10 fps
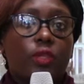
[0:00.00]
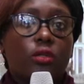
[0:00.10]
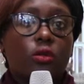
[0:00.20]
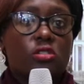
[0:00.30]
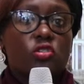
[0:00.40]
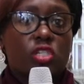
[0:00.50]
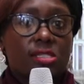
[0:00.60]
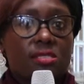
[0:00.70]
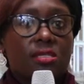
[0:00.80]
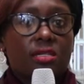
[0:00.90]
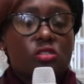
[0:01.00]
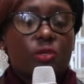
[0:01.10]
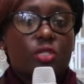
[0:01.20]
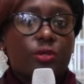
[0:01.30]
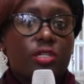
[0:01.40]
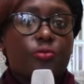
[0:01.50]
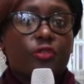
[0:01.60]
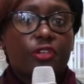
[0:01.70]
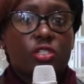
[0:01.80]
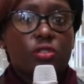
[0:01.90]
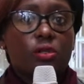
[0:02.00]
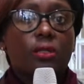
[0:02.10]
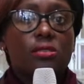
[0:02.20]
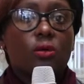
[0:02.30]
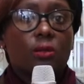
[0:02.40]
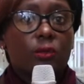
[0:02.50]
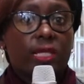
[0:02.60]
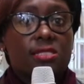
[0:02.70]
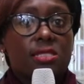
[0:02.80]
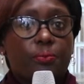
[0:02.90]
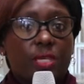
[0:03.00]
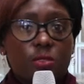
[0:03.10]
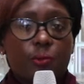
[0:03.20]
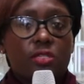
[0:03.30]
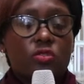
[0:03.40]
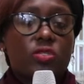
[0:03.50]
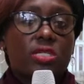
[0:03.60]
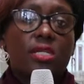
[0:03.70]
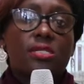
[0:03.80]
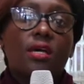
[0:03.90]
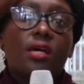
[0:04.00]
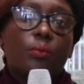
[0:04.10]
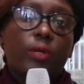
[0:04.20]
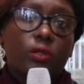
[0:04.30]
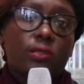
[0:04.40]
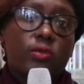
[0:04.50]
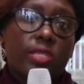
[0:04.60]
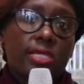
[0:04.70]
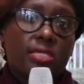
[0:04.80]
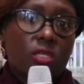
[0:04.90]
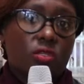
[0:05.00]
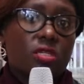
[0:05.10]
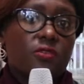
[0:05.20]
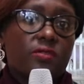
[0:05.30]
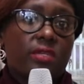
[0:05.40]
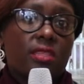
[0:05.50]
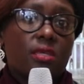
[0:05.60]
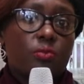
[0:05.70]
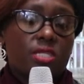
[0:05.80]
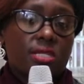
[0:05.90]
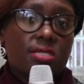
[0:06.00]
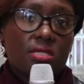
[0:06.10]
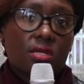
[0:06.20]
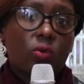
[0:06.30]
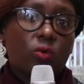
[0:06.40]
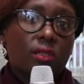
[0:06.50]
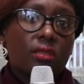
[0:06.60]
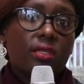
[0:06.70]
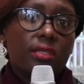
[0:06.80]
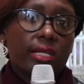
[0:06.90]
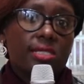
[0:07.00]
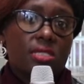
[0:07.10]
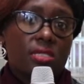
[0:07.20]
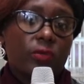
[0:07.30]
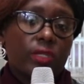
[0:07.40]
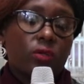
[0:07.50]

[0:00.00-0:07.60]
not just customer experience professionals, although that's the best place to start, but also the executives and the business as a whole that are sitting on the